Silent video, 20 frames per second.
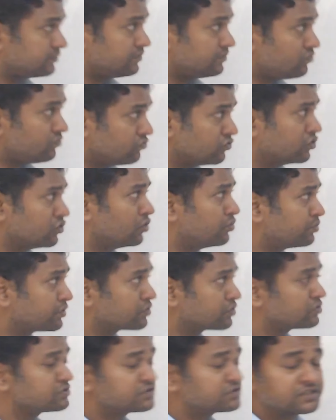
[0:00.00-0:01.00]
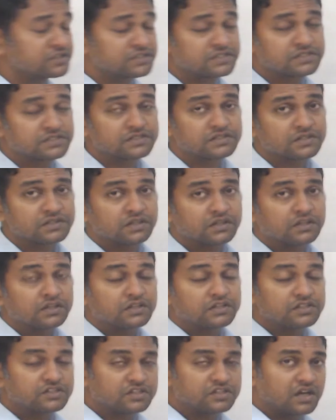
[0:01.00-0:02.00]
Now, because this
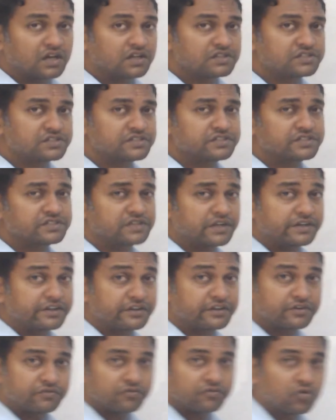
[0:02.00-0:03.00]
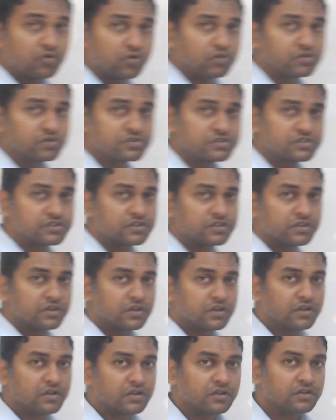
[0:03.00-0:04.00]
charge is under a force
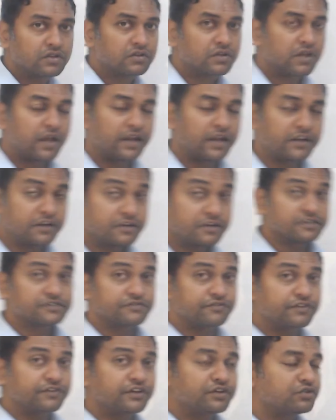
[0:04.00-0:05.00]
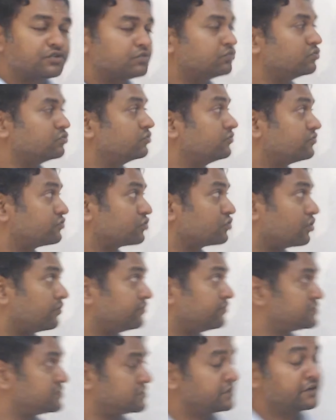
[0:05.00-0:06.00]
and it free to move, so
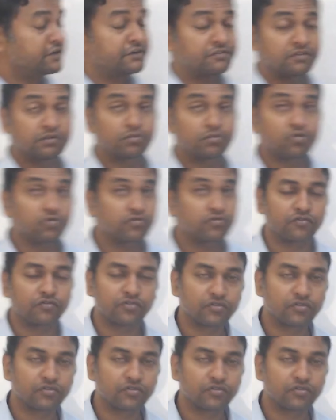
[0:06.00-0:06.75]
obviously it will move.